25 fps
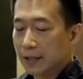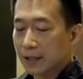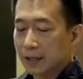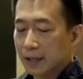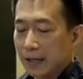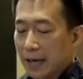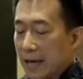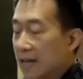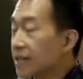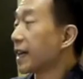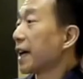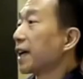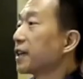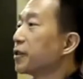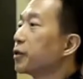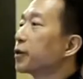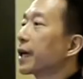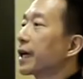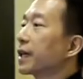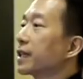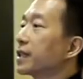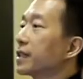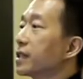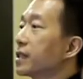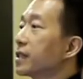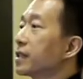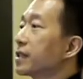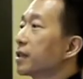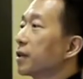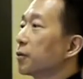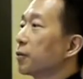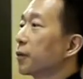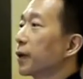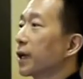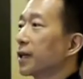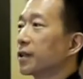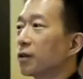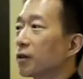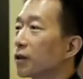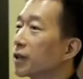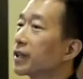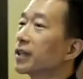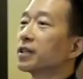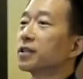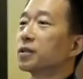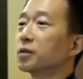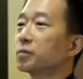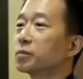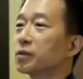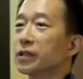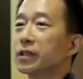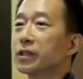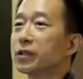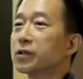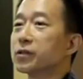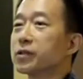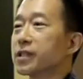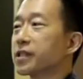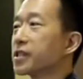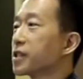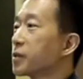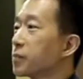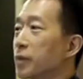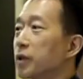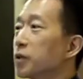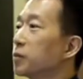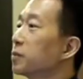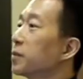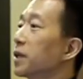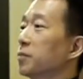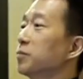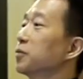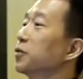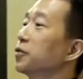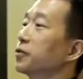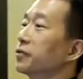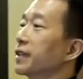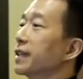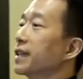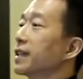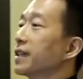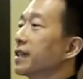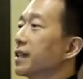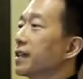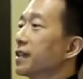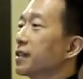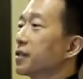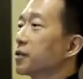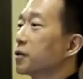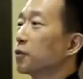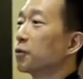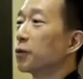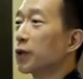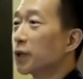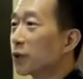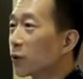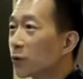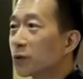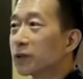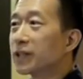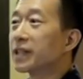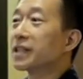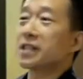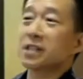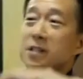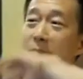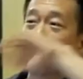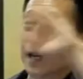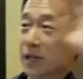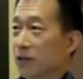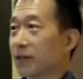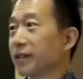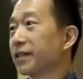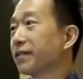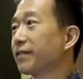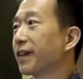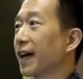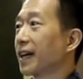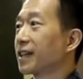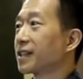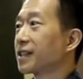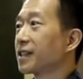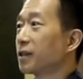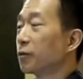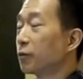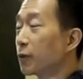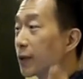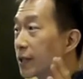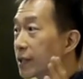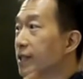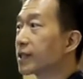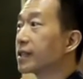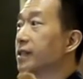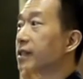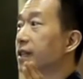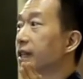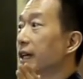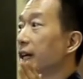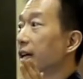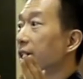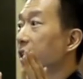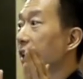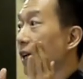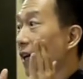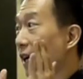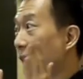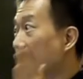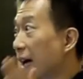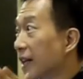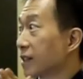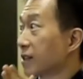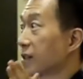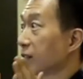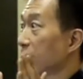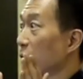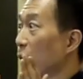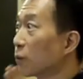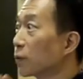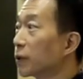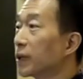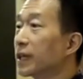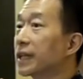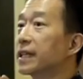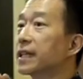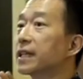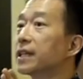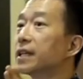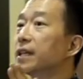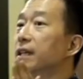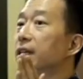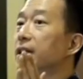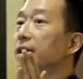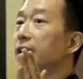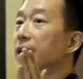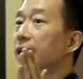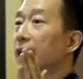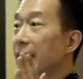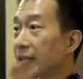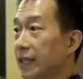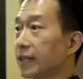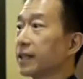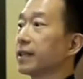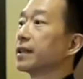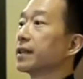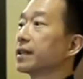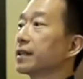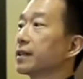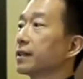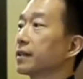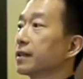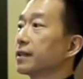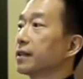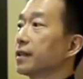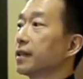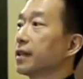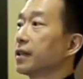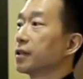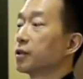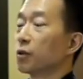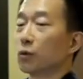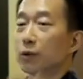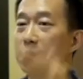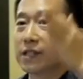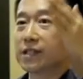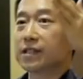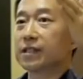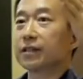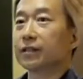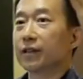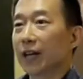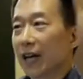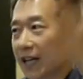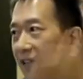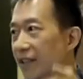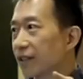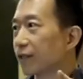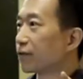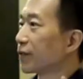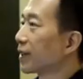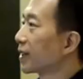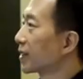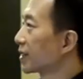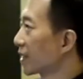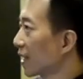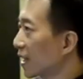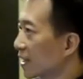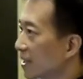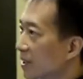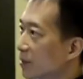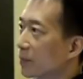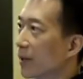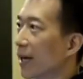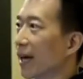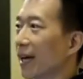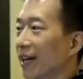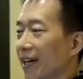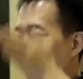As educators, we are not here to produce a Spielberg movie. So we don't need the special effects. We just need a cuts-only editing. So we just need to cut the front, cut the back,